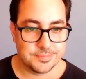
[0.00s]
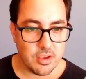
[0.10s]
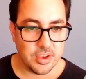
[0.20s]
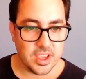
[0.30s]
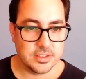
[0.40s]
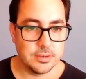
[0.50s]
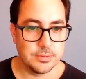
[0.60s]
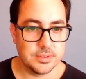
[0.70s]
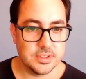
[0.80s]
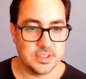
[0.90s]
Okay, so
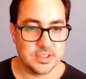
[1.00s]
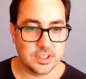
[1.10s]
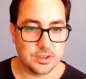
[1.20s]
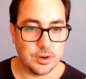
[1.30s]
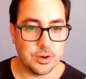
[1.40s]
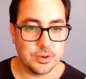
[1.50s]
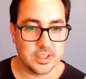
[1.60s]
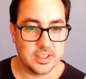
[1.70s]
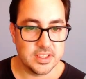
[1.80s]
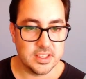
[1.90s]
this is the cohort
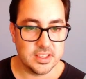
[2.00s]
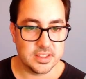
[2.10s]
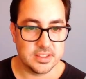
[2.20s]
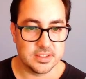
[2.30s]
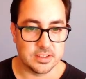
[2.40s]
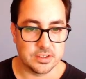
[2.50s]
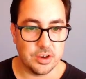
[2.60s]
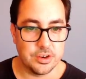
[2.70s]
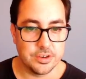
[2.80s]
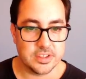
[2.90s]
ID, this is the
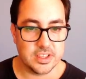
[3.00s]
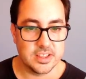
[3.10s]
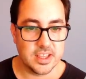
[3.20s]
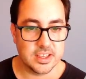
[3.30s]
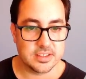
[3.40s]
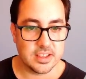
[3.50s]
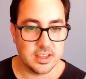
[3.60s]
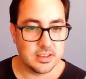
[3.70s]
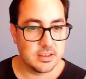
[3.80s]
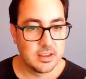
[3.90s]
cohort index,
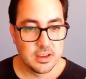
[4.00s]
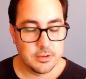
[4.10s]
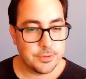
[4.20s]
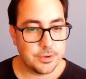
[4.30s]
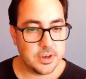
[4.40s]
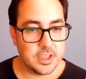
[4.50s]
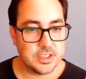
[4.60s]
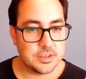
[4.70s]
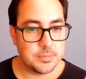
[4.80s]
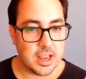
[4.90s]
and for
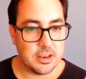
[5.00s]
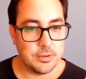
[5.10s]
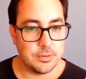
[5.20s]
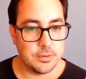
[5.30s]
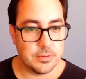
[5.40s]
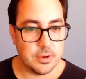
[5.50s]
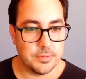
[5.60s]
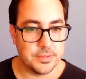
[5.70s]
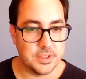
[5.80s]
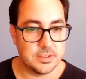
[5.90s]
each value
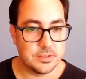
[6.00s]
of these two